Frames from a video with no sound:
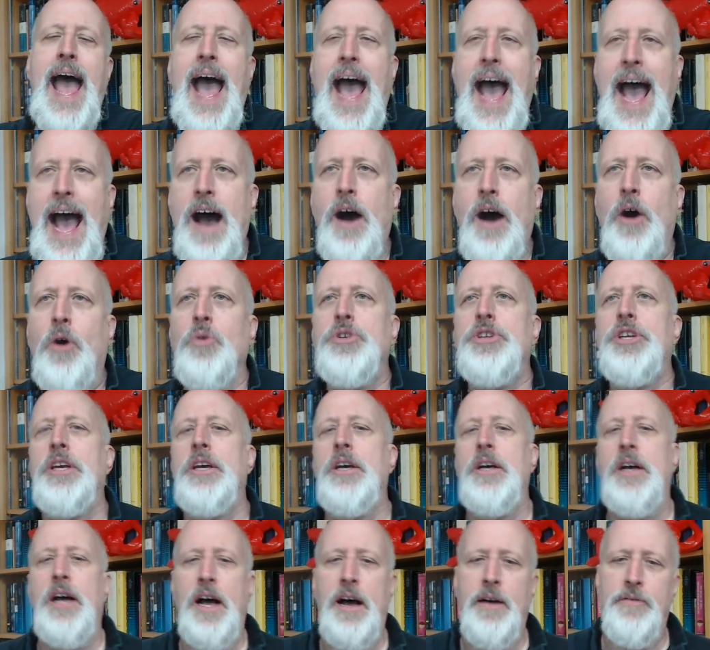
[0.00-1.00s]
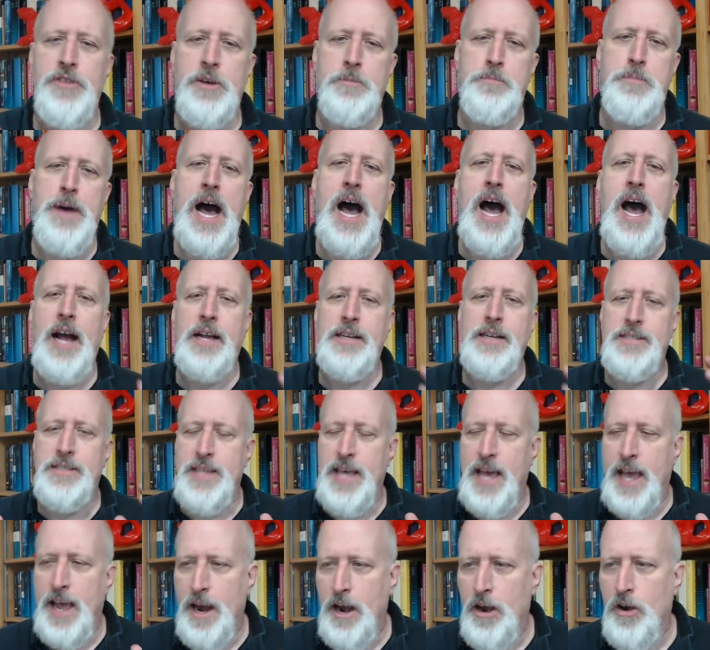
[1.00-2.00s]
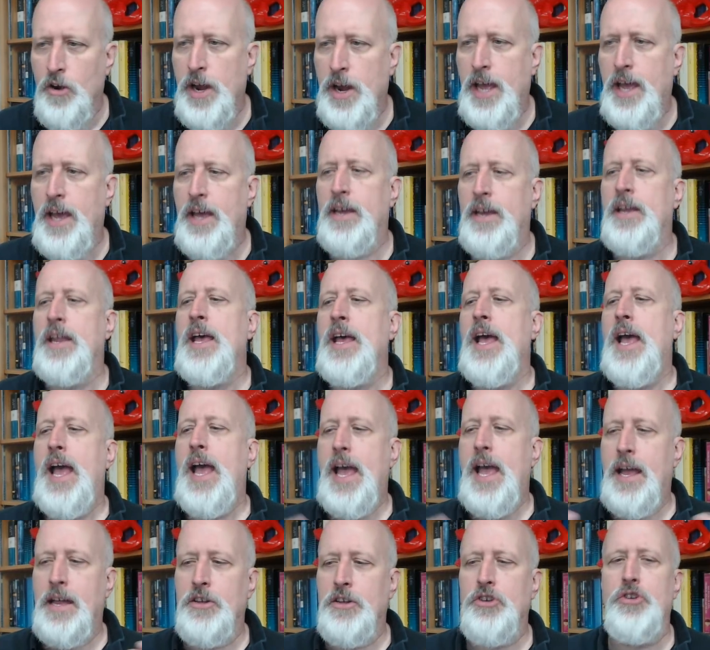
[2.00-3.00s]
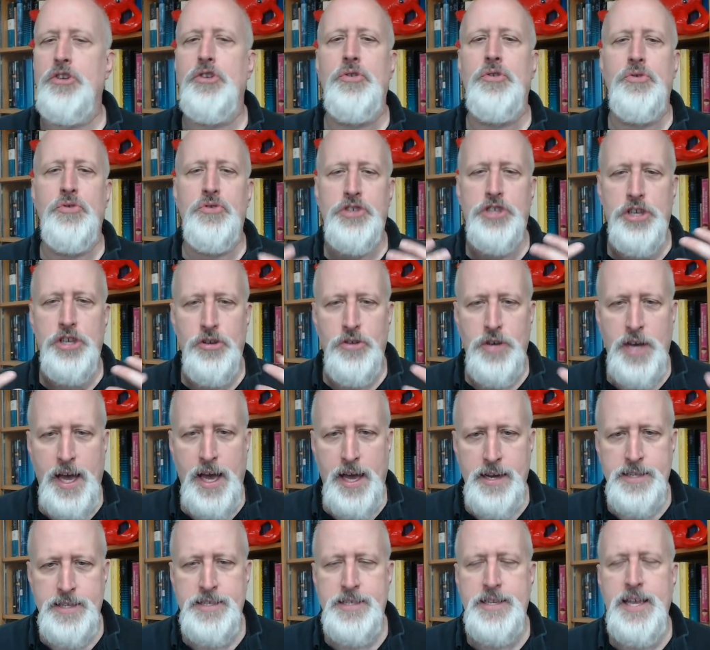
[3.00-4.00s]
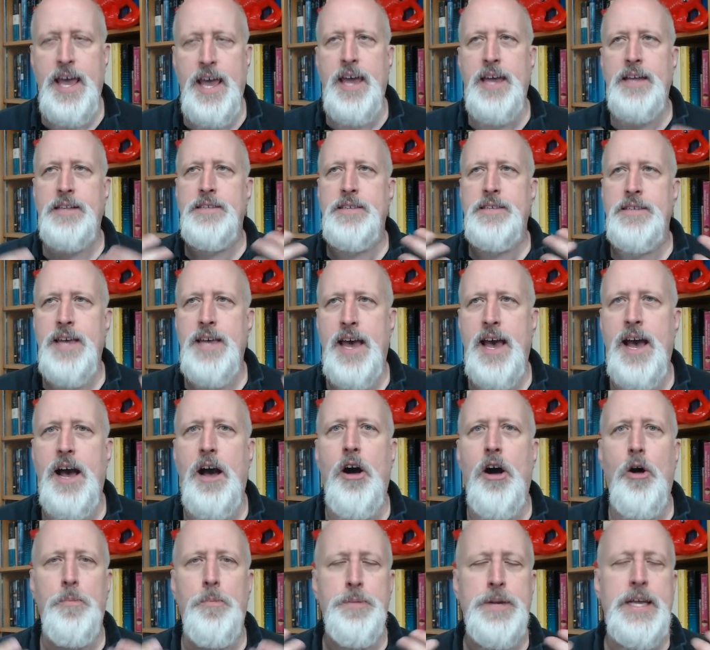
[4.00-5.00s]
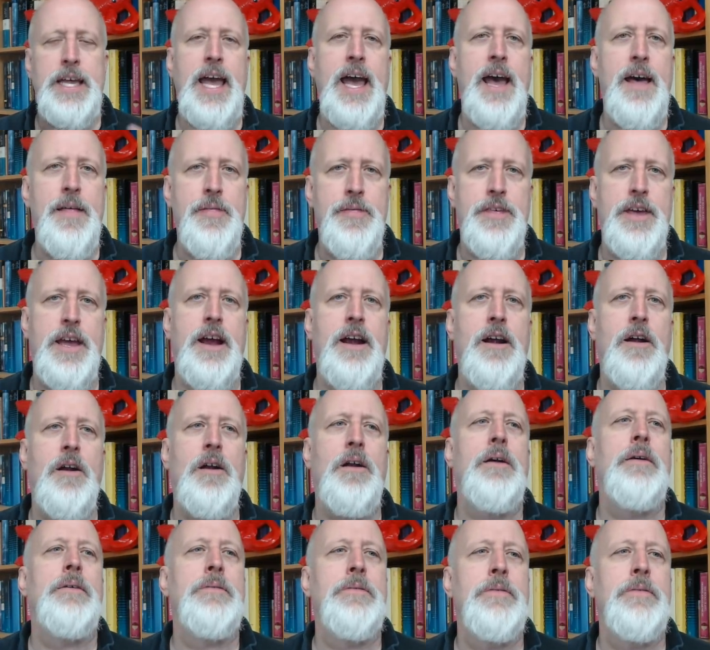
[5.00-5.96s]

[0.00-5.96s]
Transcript: out of the box they are in and use the United States to help get there.